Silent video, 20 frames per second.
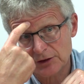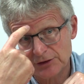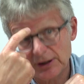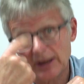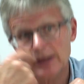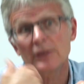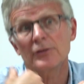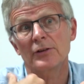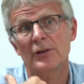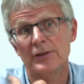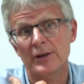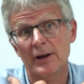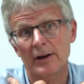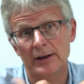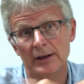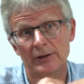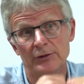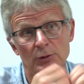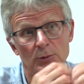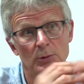that tells the
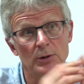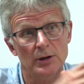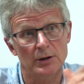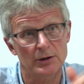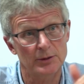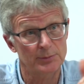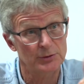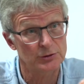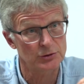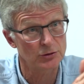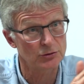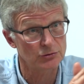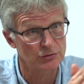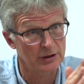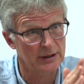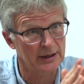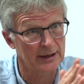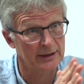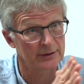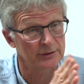thyroid gland to work, the
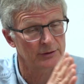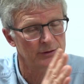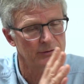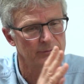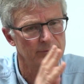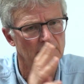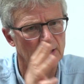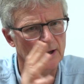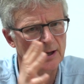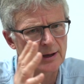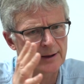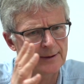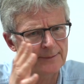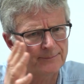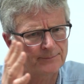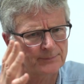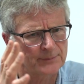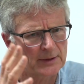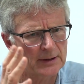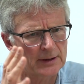pituitary gland.
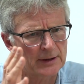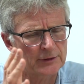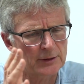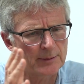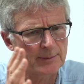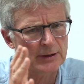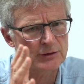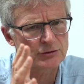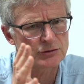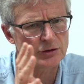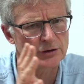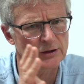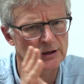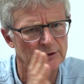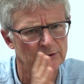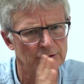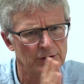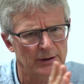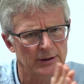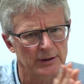Um, as I mentioned,
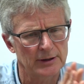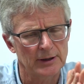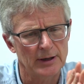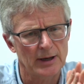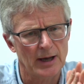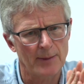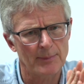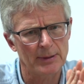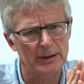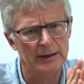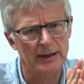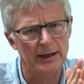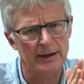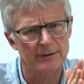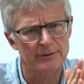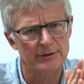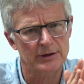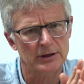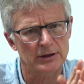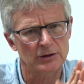it's a, a bit
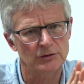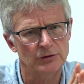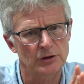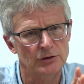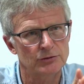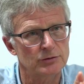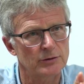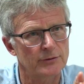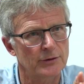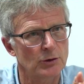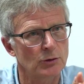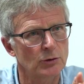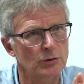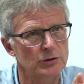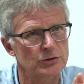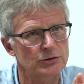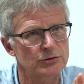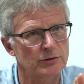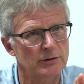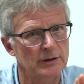like the conductor of the
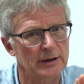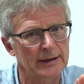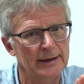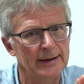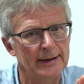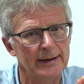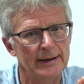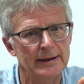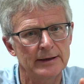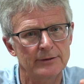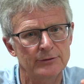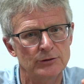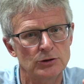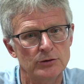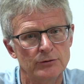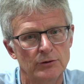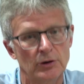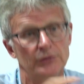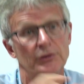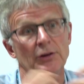orchestra, and clearly if
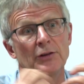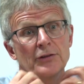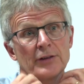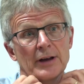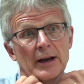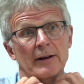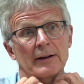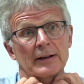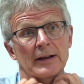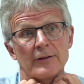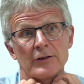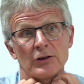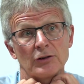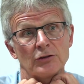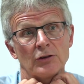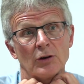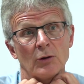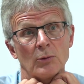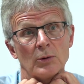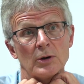you've got a thyroid gland
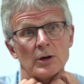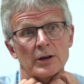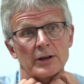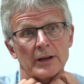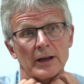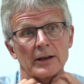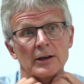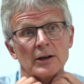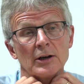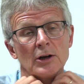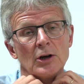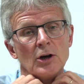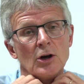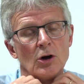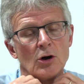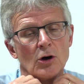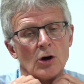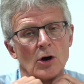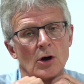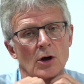that's not working,
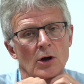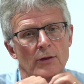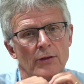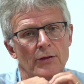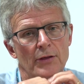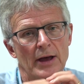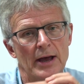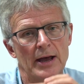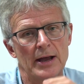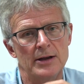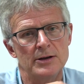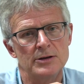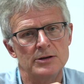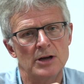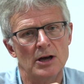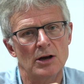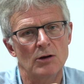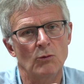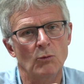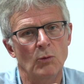
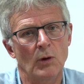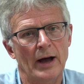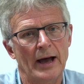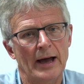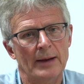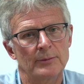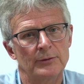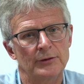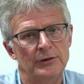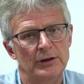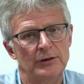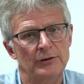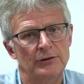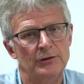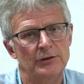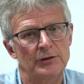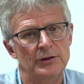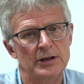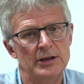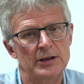then what happens
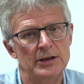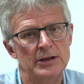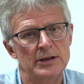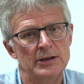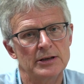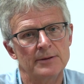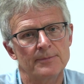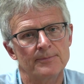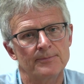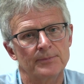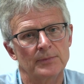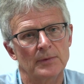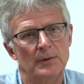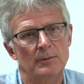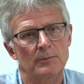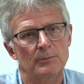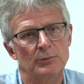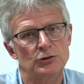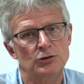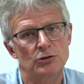is the
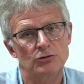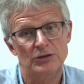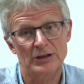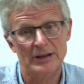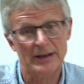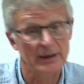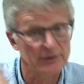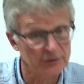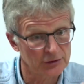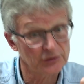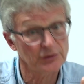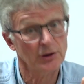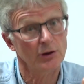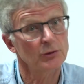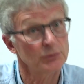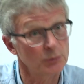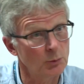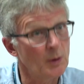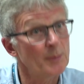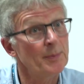pituitary gland
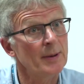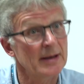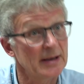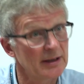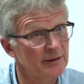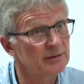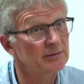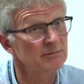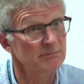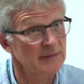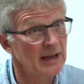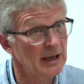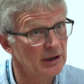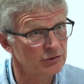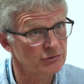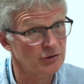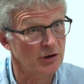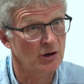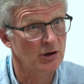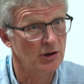starts whipping it
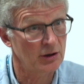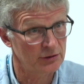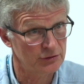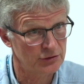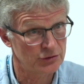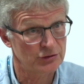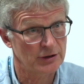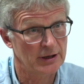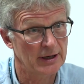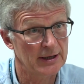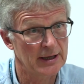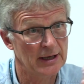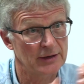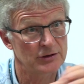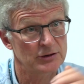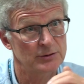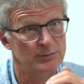extra hard to try and get